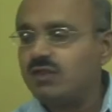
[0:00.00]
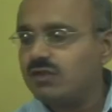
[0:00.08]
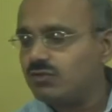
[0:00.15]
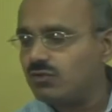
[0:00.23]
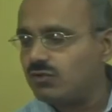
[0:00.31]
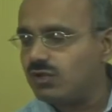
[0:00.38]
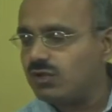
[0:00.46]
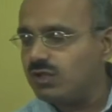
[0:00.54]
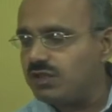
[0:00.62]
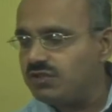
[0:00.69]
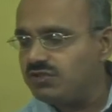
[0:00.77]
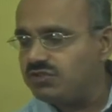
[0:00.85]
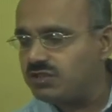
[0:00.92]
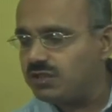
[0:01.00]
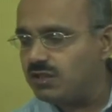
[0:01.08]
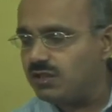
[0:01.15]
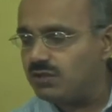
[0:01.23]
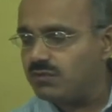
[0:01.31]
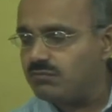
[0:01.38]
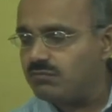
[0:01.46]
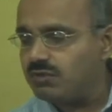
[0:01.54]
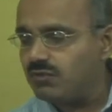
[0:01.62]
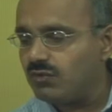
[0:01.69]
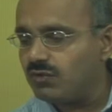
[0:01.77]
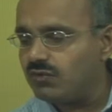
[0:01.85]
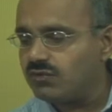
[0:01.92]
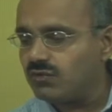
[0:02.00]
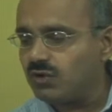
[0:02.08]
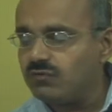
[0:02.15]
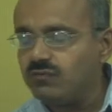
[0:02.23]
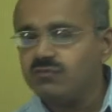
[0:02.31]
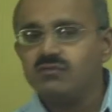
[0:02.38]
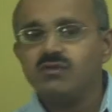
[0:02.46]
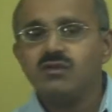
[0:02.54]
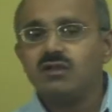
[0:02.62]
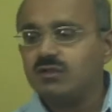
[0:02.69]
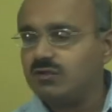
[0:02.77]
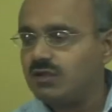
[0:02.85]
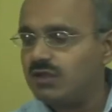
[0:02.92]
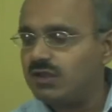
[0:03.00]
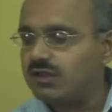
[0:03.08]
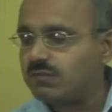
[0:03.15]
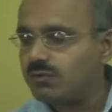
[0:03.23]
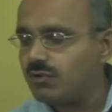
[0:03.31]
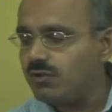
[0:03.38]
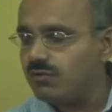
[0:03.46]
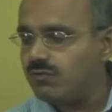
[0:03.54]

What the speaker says: so initially B was not explored.